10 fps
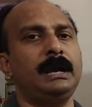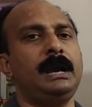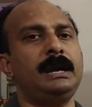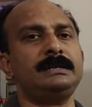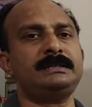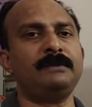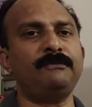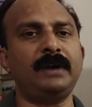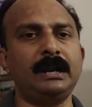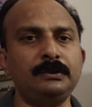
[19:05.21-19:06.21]
and some
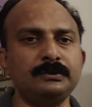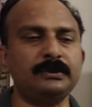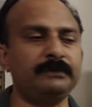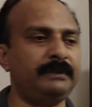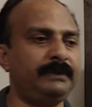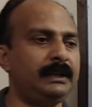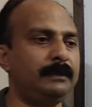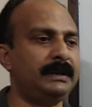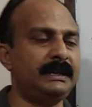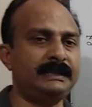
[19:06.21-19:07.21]
values of the
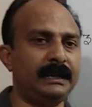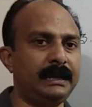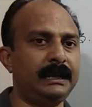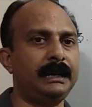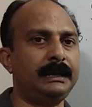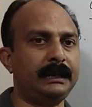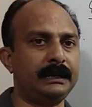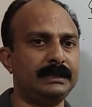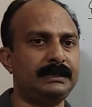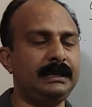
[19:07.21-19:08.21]
variable is indicated
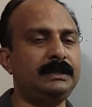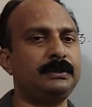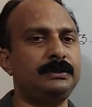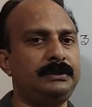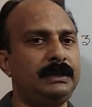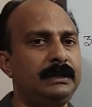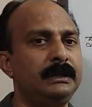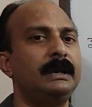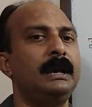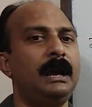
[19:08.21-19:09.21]
against each
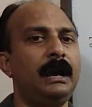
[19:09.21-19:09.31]
question,